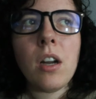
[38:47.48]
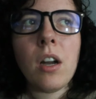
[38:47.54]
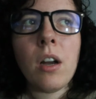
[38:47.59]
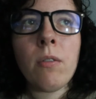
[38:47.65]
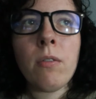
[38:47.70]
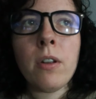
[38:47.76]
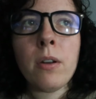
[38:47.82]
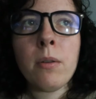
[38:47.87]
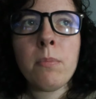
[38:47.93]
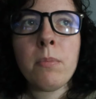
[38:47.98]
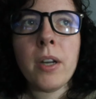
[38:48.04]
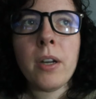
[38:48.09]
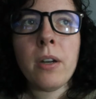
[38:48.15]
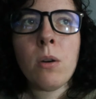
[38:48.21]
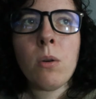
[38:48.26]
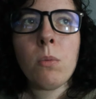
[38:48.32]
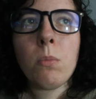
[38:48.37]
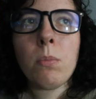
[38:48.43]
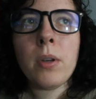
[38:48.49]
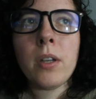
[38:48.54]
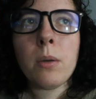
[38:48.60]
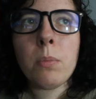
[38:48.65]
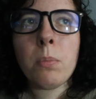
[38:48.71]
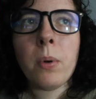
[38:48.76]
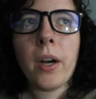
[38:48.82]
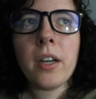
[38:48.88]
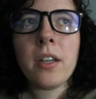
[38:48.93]
of them. They don't put
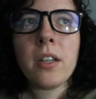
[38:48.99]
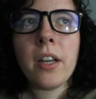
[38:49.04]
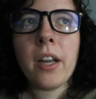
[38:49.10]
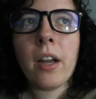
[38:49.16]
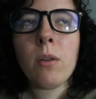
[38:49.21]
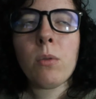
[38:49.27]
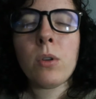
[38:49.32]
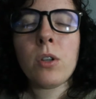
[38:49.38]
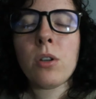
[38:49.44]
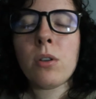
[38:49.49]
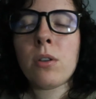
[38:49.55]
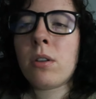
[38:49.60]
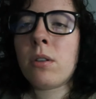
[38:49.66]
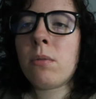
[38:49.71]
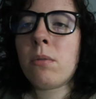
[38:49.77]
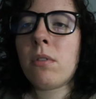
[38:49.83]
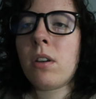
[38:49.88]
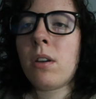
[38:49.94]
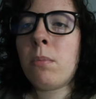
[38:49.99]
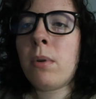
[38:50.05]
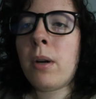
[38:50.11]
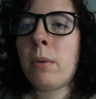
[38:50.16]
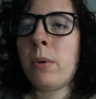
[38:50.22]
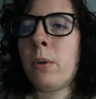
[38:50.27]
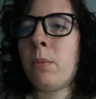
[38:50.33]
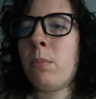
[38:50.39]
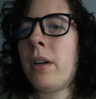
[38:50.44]
the pricing out, which is a
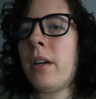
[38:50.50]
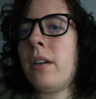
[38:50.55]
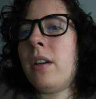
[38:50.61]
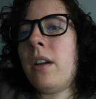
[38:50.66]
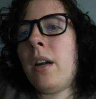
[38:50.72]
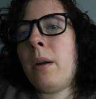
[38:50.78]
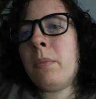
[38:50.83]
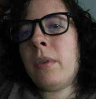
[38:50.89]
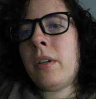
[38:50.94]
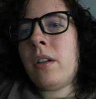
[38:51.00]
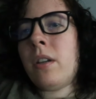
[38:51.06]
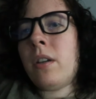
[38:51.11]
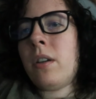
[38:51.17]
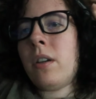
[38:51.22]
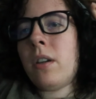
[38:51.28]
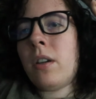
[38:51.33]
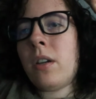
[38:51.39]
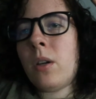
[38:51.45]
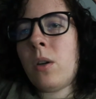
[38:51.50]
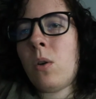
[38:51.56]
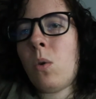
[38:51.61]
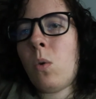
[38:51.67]
bummer, but I'm going to.